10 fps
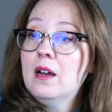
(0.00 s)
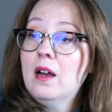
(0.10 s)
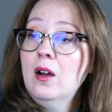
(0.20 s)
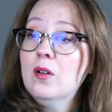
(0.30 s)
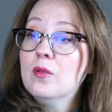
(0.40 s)

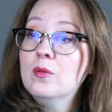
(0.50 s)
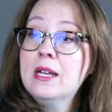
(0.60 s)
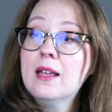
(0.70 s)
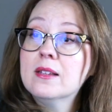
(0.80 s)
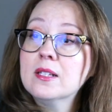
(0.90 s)
Oh, we
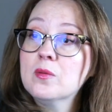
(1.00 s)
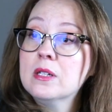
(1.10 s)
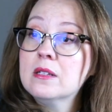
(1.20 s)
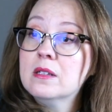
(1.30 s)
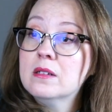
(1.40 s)
had this one
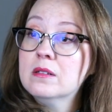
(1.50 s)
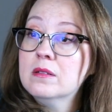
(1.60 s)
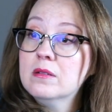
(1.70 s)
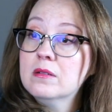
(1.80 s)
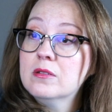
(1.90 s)
in the
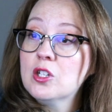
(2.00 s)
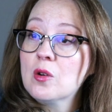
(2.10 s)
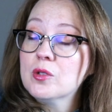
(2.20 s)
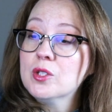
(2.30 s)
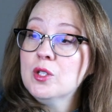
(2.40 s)

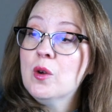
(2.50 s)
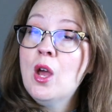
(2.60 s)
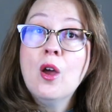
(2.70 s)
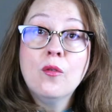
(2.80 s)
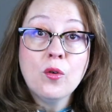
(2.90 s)
general too.
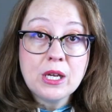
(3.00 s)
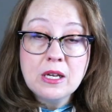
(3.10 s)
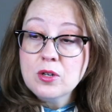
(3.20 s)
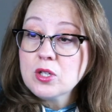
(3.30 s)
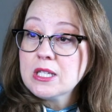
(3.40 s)

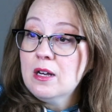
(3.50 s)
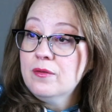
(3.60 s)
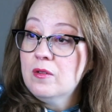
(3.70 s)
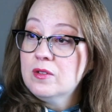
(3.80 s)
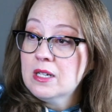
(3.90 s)
Forgive
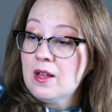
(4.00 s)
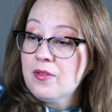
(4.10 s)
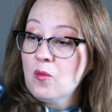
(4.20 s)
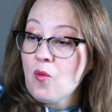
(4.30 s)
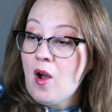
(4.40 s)
yourself, you've done
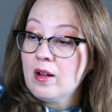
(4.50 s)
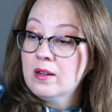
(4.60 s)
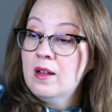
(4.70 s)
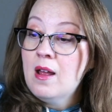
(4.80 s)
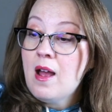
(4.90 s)
nothing wrong.
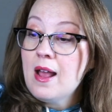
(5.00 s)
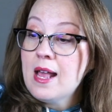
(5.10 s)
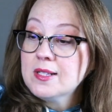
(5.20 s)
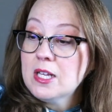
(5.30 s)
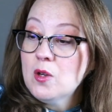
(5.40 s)
I
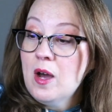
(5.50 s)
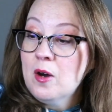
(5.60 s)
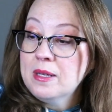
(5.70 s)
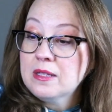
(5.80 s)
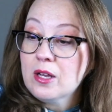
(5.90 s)
ask that you
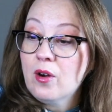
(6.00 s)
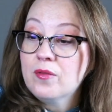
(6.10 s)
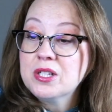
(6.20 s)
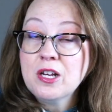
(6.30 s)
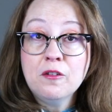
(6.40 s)
help me let go of
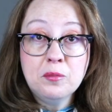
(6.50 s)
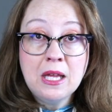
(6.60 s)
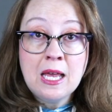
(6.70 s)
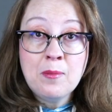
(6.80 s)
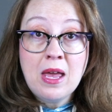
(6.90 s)
self
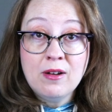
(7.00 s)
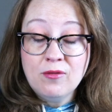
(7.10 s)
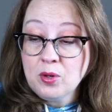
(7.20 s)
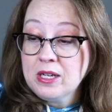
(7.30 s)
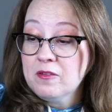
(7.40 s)
blame and
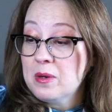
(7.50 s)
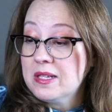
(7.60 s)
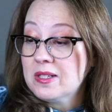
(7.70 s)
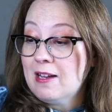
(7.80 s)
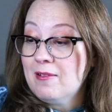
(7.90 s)
forgive
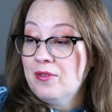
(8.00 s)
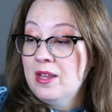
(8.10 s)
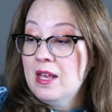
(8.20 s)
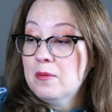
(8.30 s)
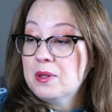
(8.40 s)
myself.
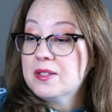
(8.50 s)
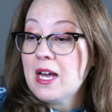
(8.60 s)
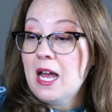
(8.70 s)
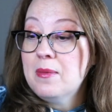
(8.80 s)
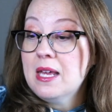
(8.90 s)
Please
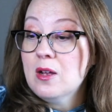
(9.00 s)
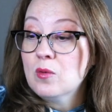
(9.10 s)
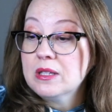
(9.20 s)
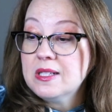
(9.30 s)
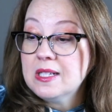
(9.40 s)
guide me in
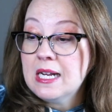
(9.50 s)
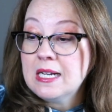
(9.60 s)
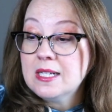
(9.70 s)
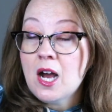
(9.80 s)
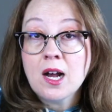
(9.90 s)
releasing
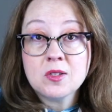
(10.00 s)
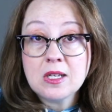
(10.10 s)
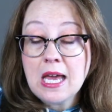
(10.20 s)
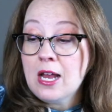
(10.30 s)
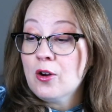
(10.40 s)
any
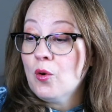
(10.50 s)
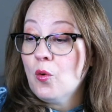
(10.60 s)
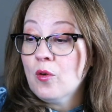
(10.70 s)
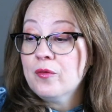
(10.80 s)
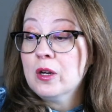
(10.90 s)
toxic anger
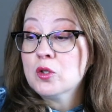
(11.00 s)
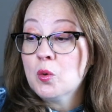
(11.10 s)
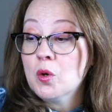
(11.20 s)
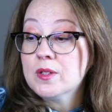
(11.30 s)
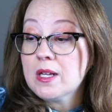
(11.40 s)
or fear
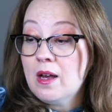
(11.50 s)
towards